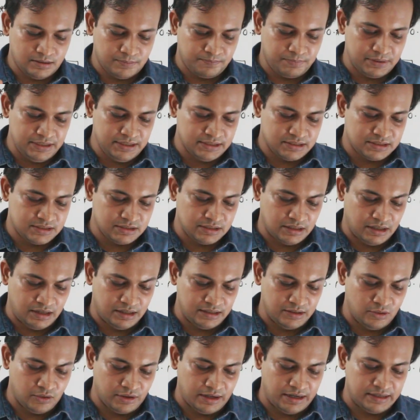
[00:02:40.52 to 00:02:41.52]
Please
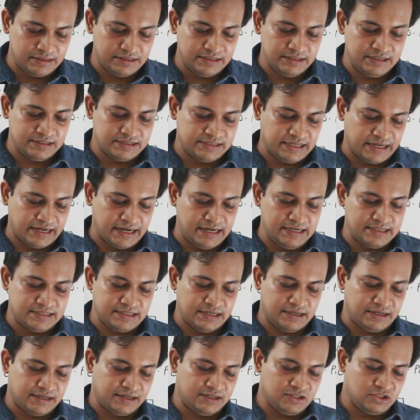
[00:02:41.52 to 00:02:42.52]
look at the second
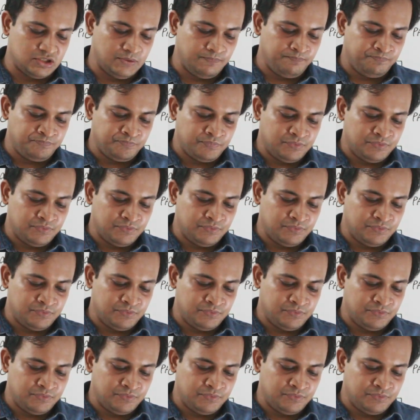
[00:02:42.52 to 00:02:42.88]
sentence.